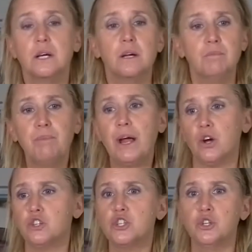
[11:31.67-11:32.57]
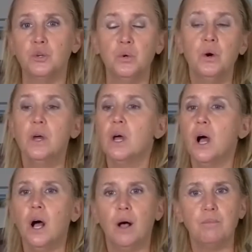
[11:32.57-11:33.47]
compared to
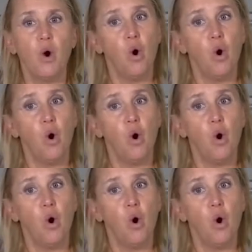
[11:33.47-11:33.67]
um,